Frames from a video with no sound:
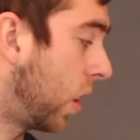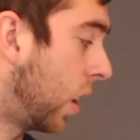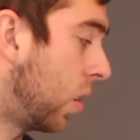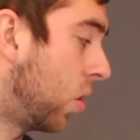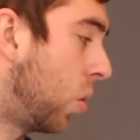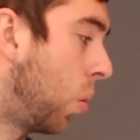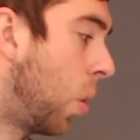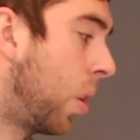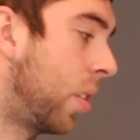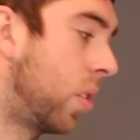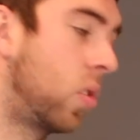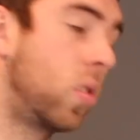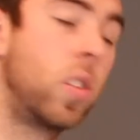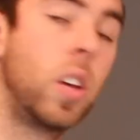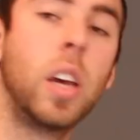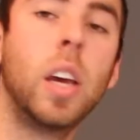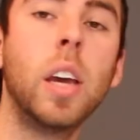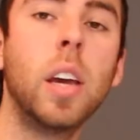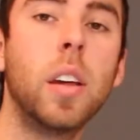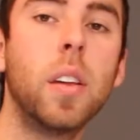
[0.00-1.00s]
things you want to
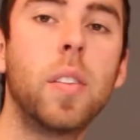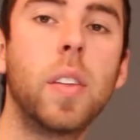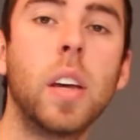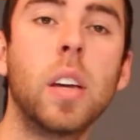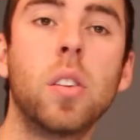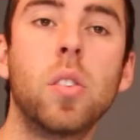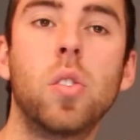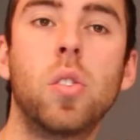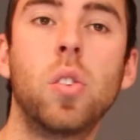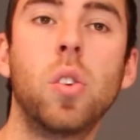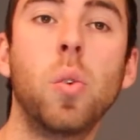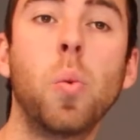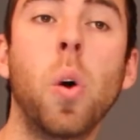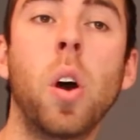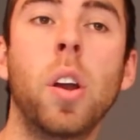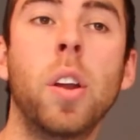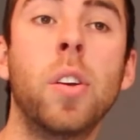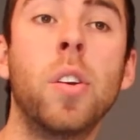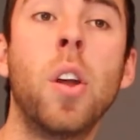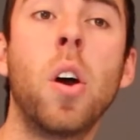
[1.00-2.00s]
see, things you
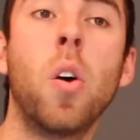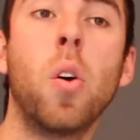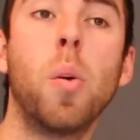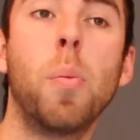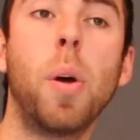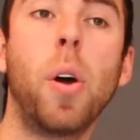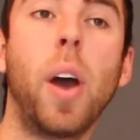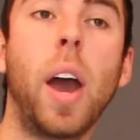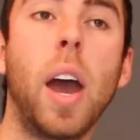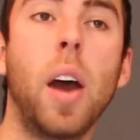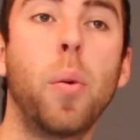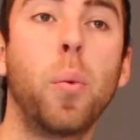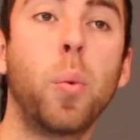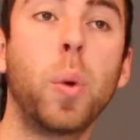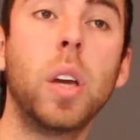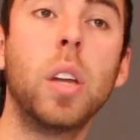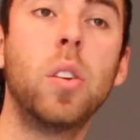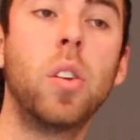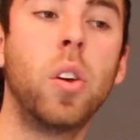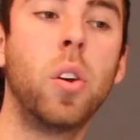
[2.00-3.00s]
want to know about how
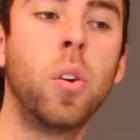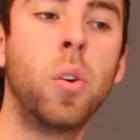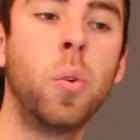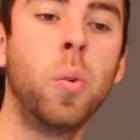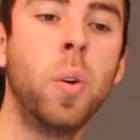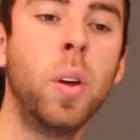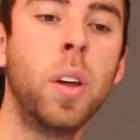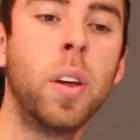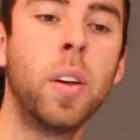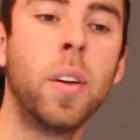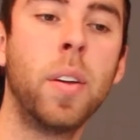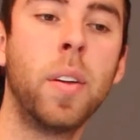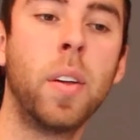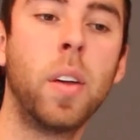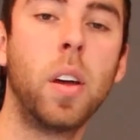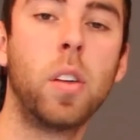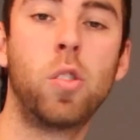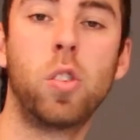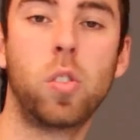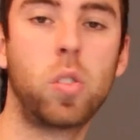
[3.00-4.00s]
we do,
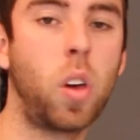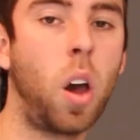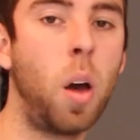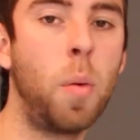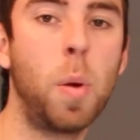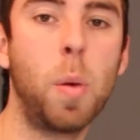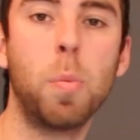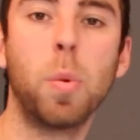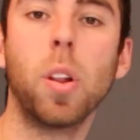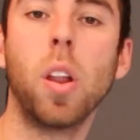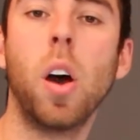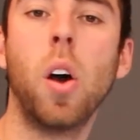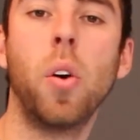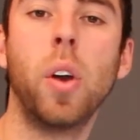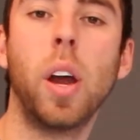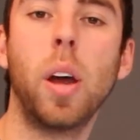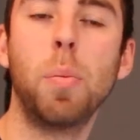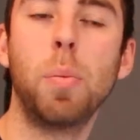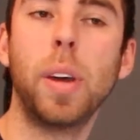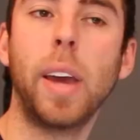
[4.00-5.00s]
just comment below
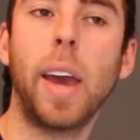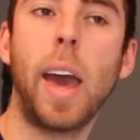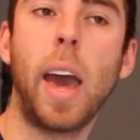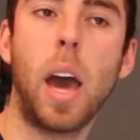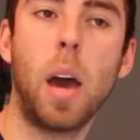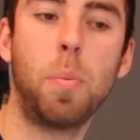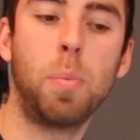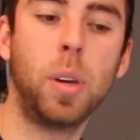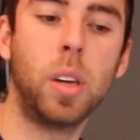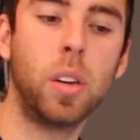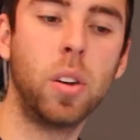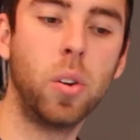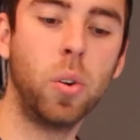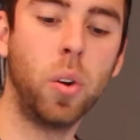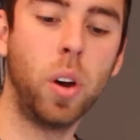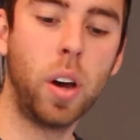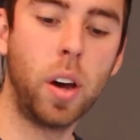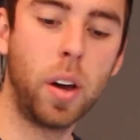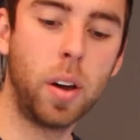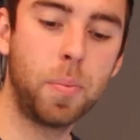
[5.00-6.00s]
and I'd be happy
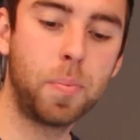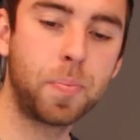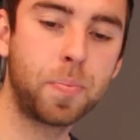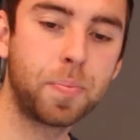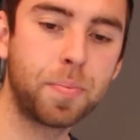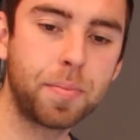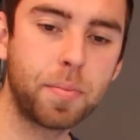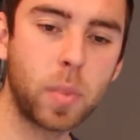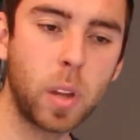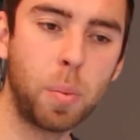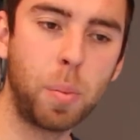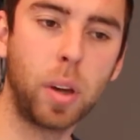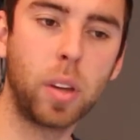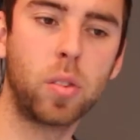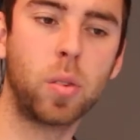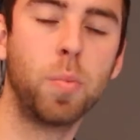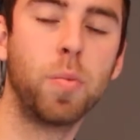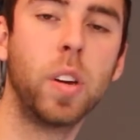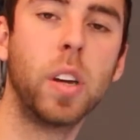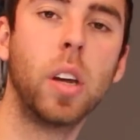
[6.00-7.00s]
to make
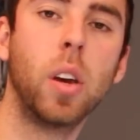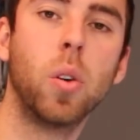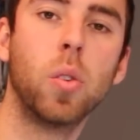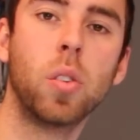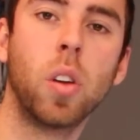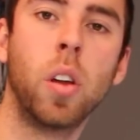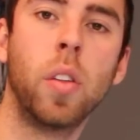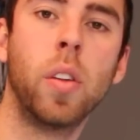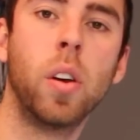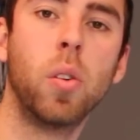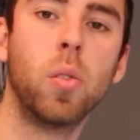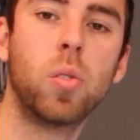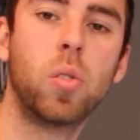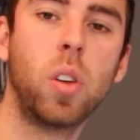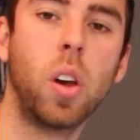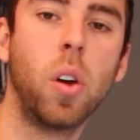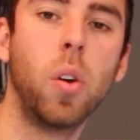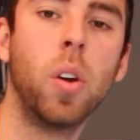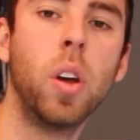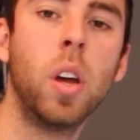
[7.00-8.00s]
some videos on those.
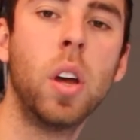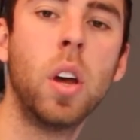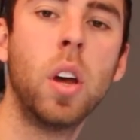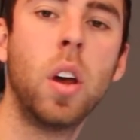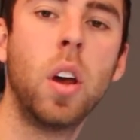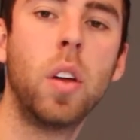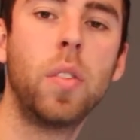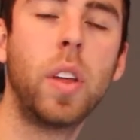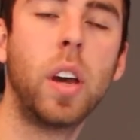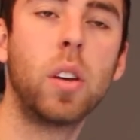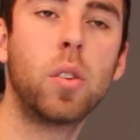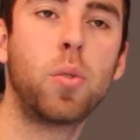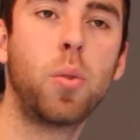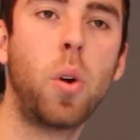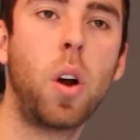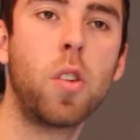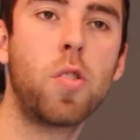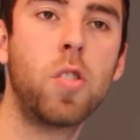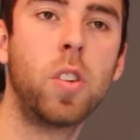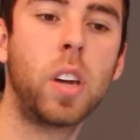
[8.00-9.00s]
So thanks for
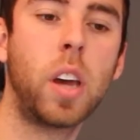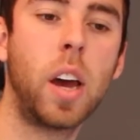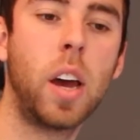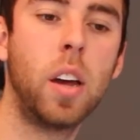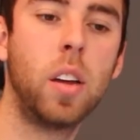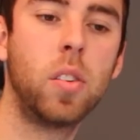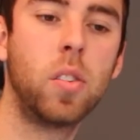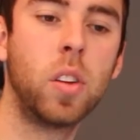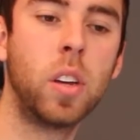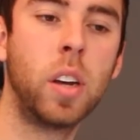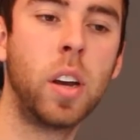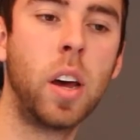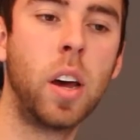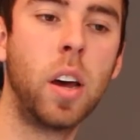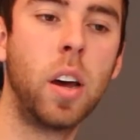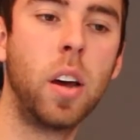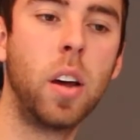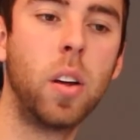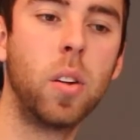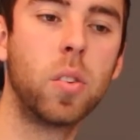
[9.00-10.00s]
watching, guys, and
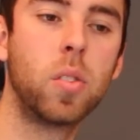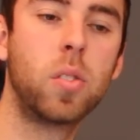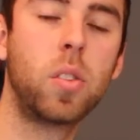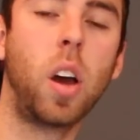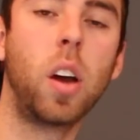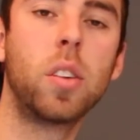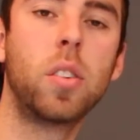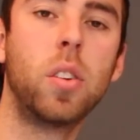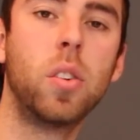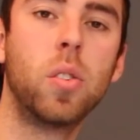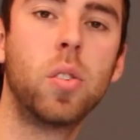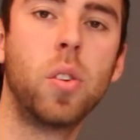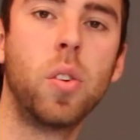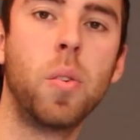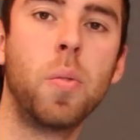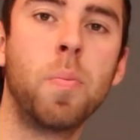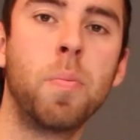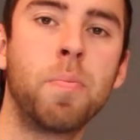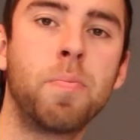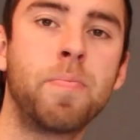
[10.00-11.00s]
I'll talk to you
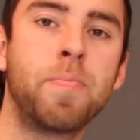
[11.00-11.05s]
soon.